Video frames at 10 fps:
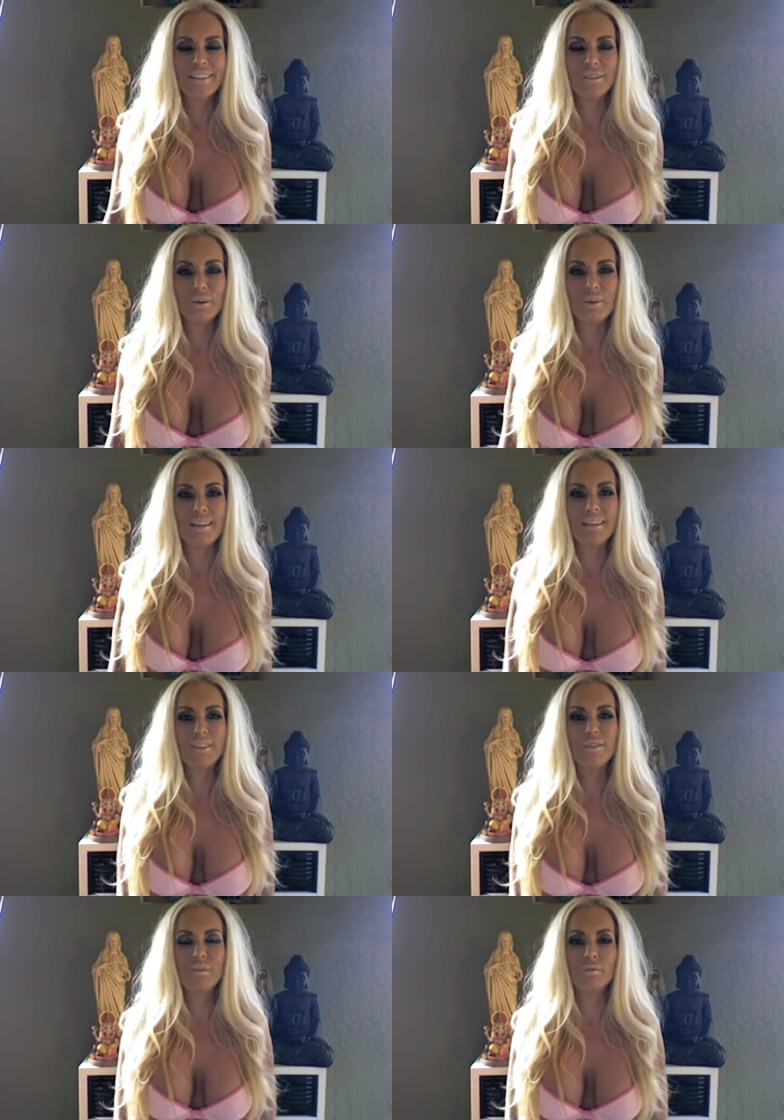So we need
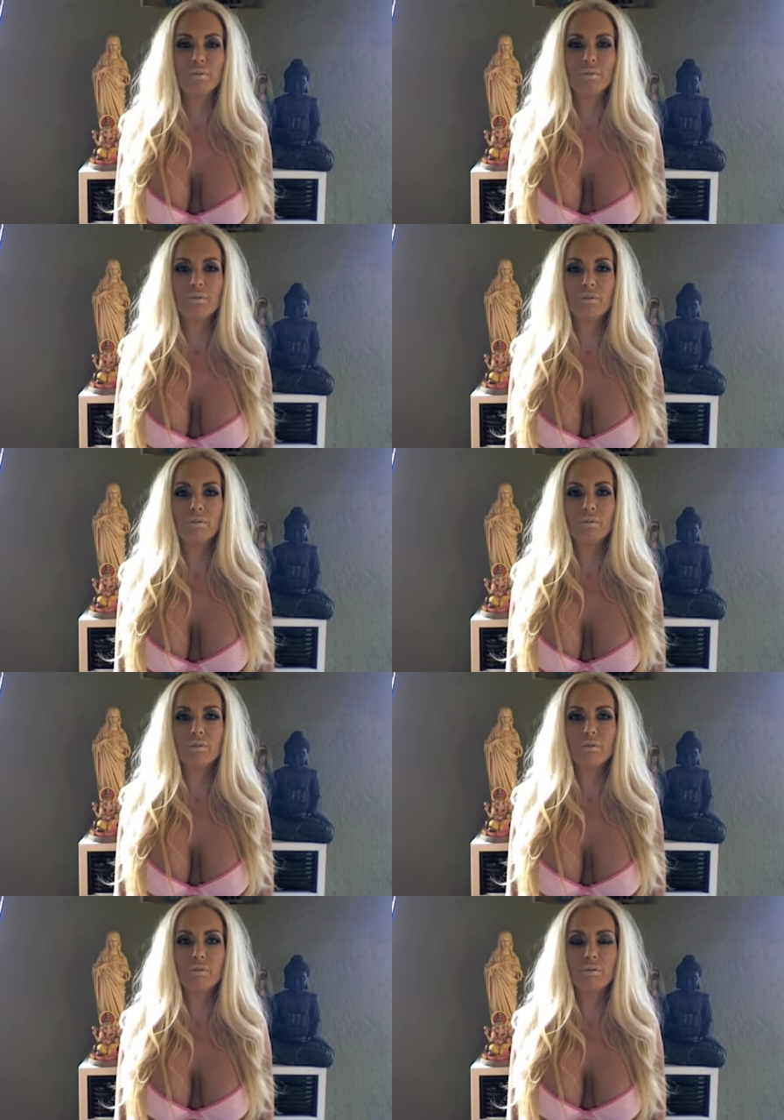to
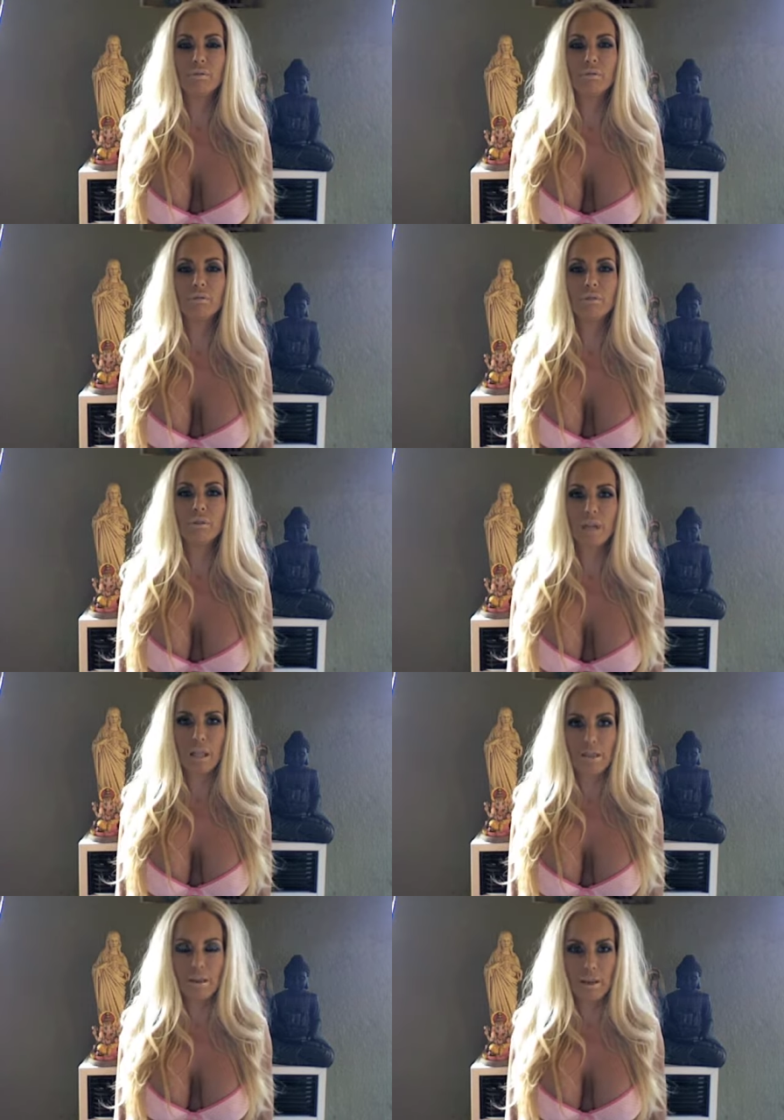look
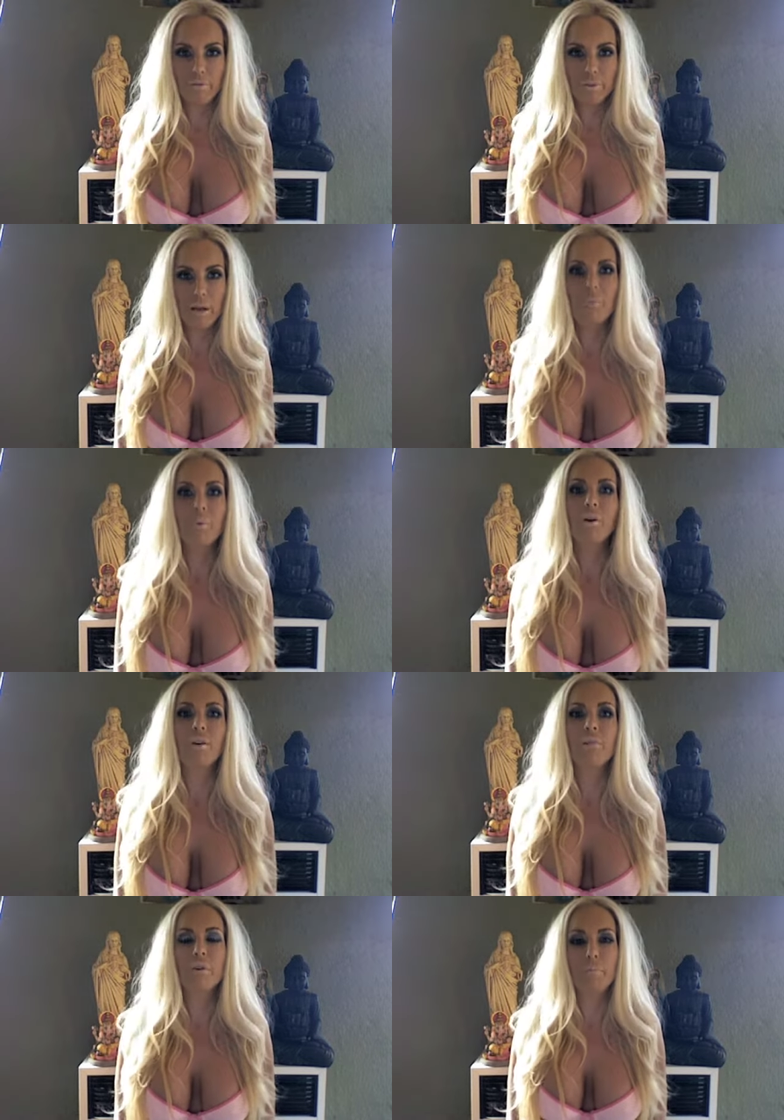at the gifts that we are
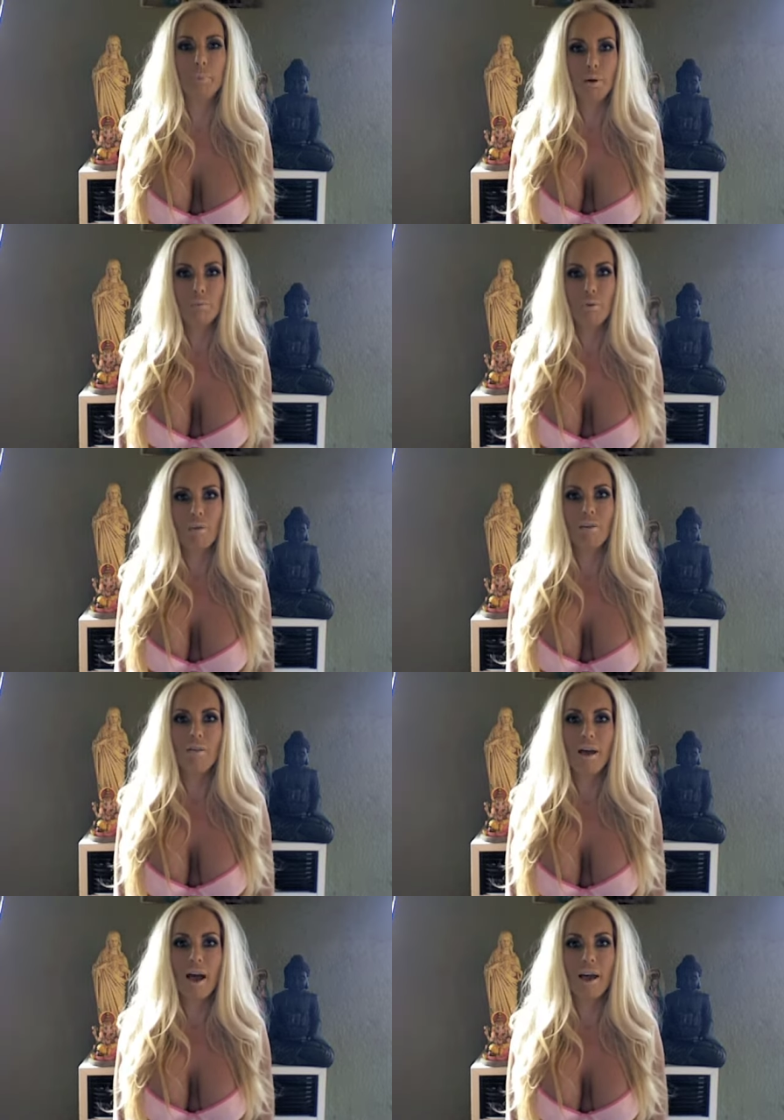given, but more than
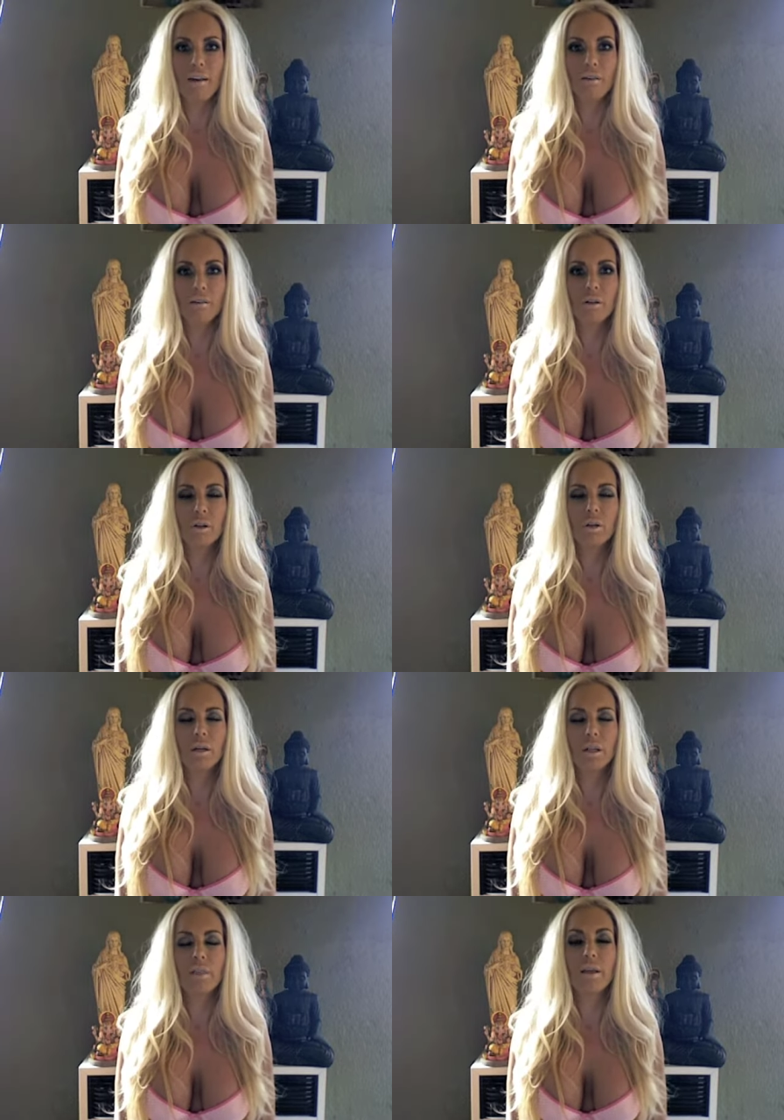that, look
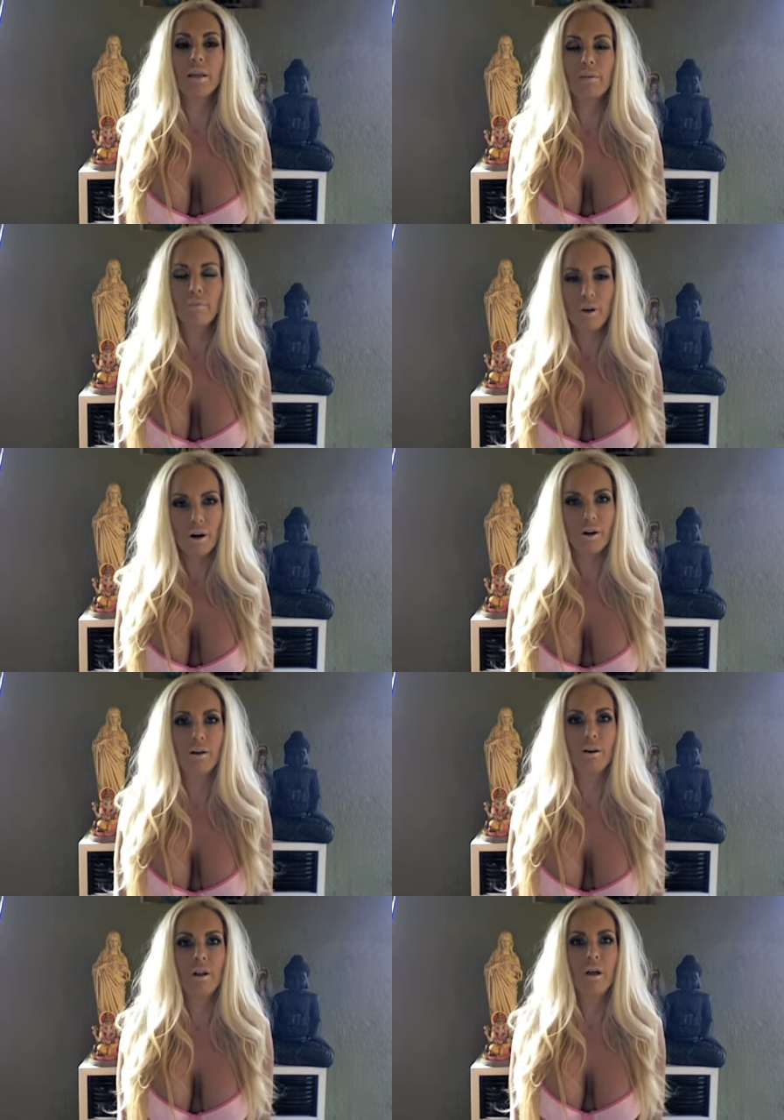at the giver.
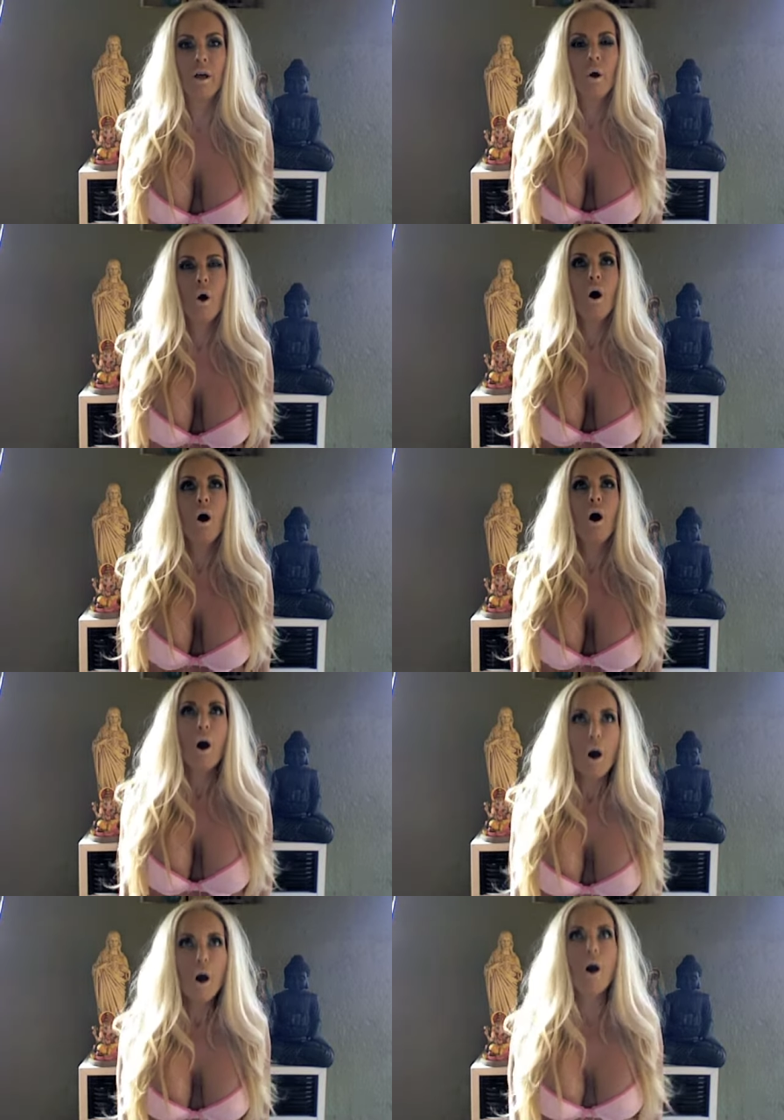
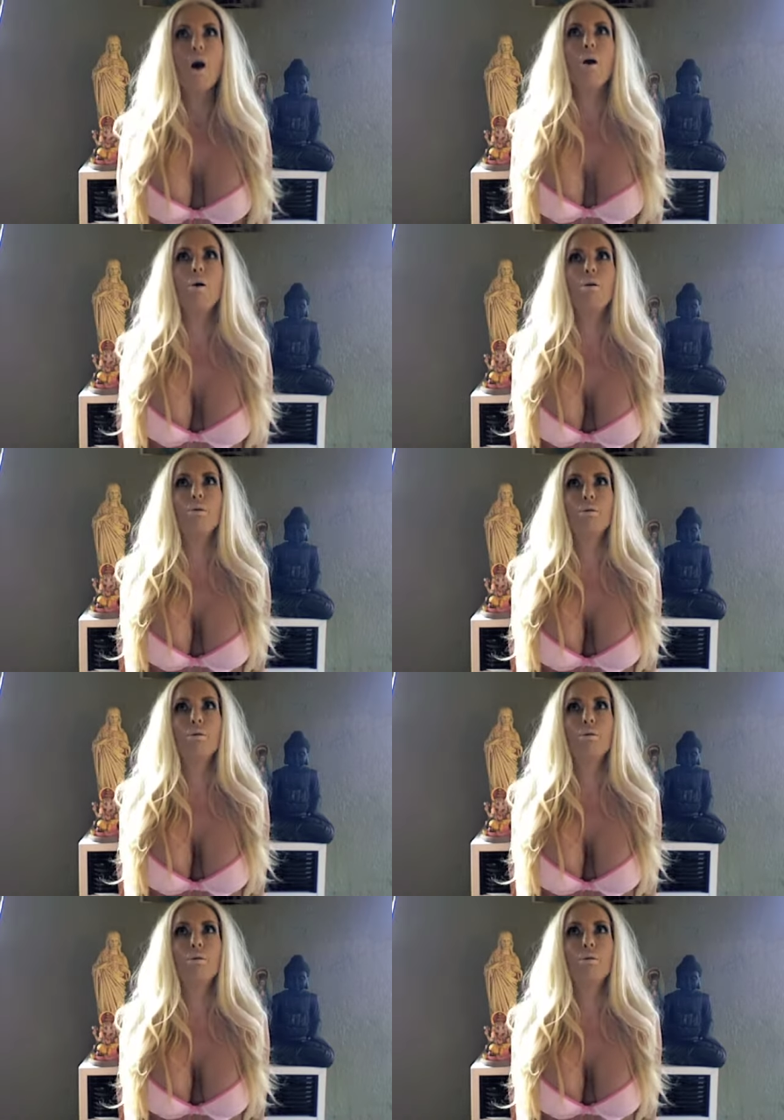Oh!